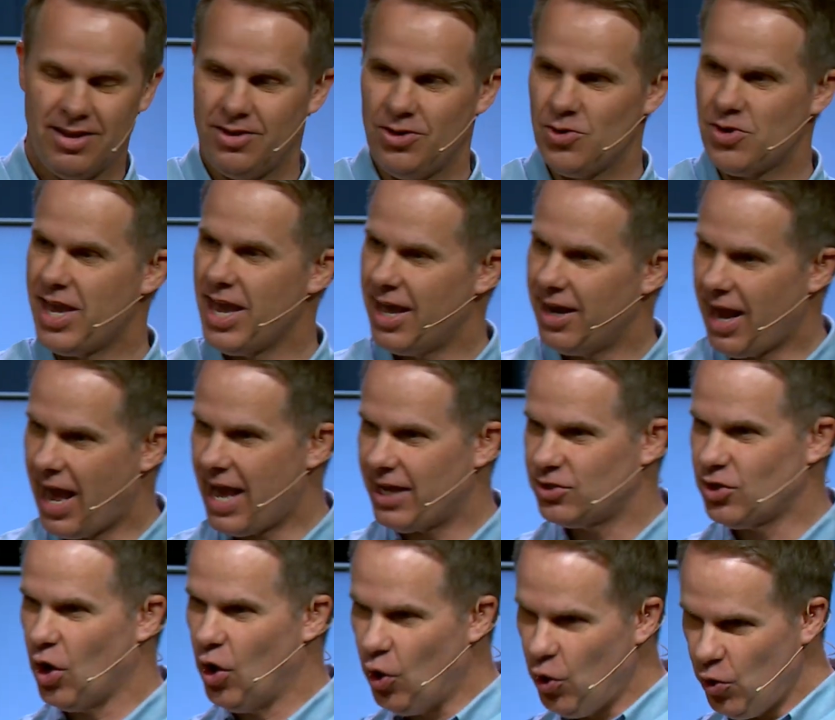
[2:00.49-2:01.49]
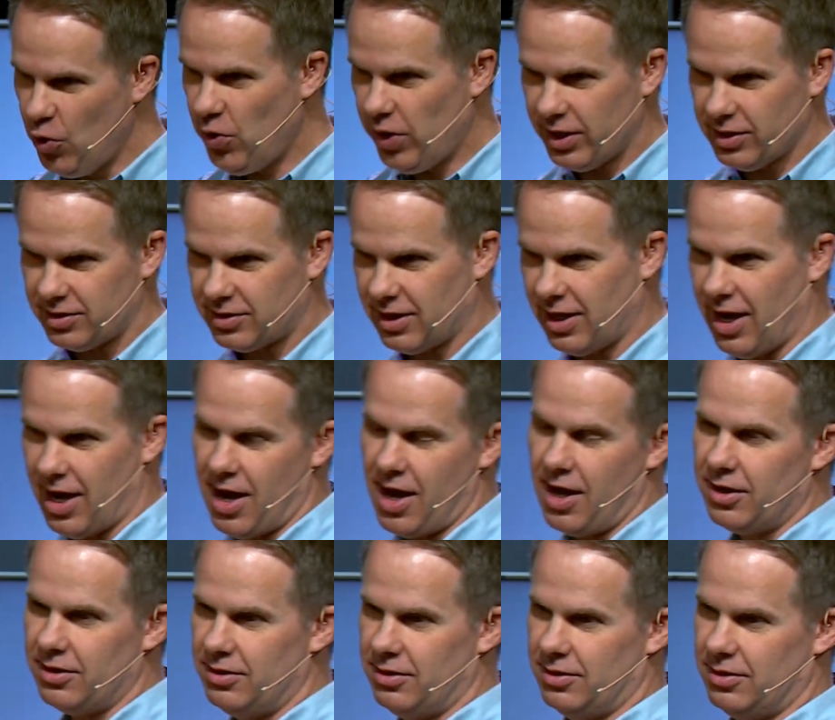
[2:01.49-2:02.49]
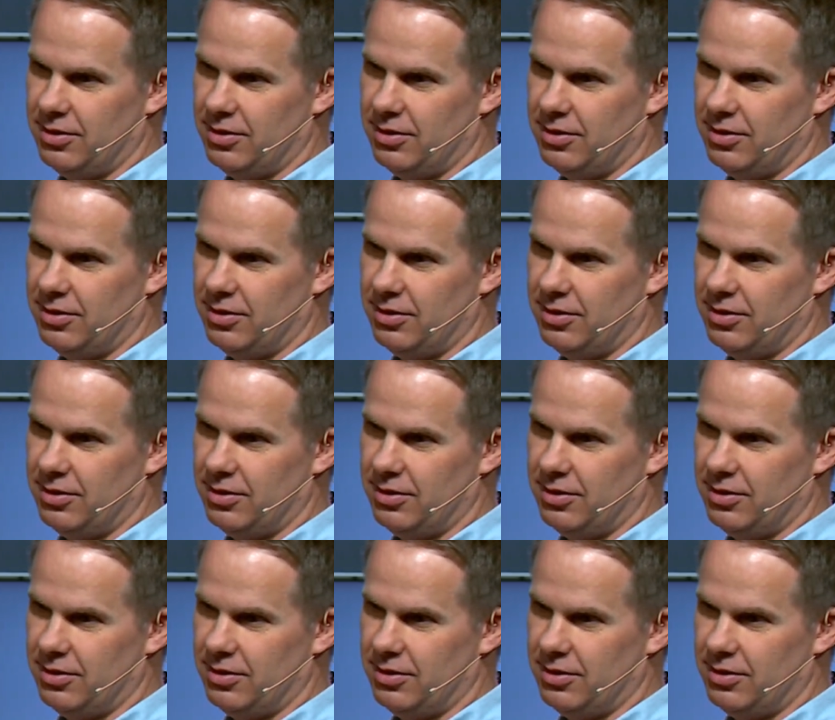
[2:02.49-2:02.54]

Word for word: You can't ask, Who is God?